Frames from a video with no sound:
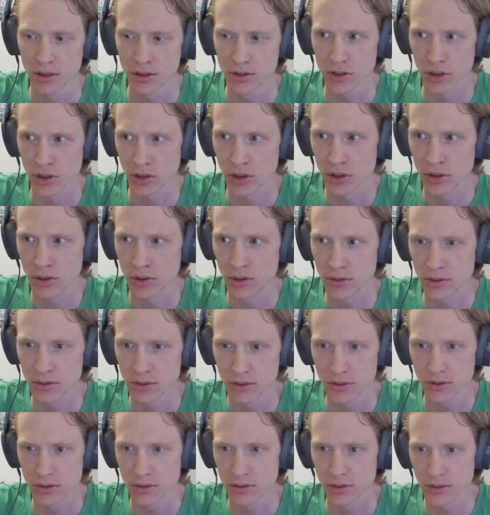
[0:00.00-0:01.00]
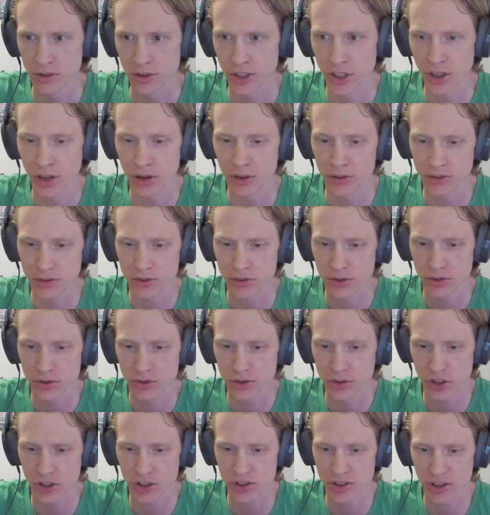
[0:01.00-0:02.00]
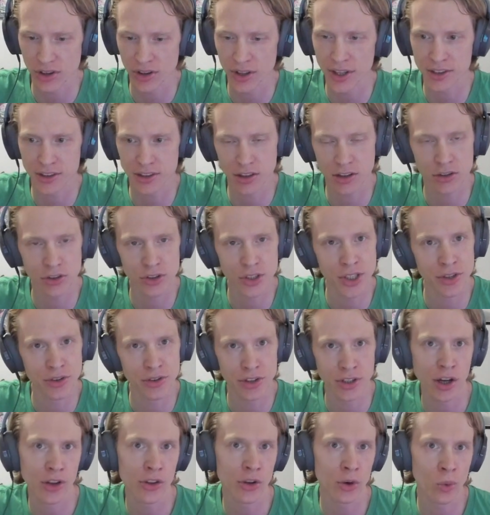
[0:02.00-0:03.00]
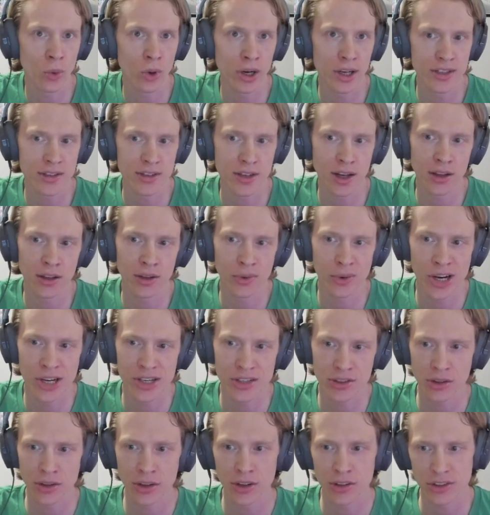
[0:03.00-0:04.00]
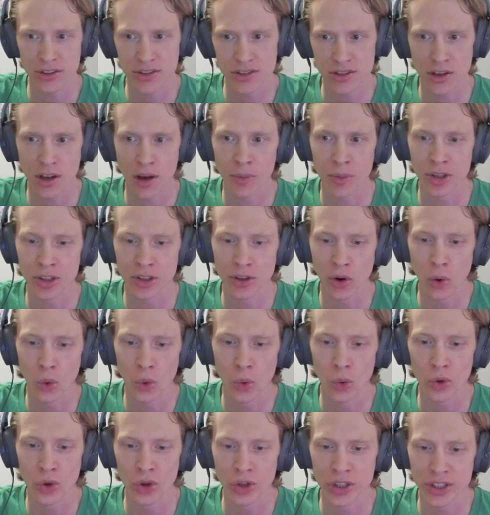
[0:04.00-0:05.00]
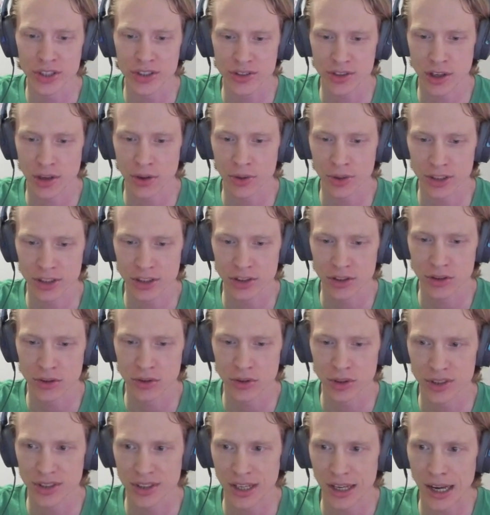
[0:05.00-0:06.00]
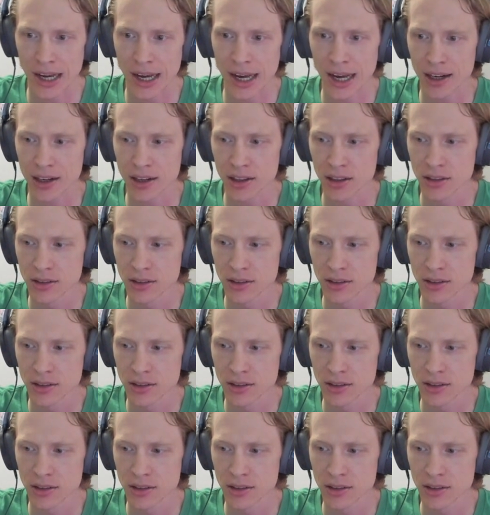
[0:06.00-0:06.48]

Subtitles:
So, just like to clear the other whites out of the way so that the summon only is going to attack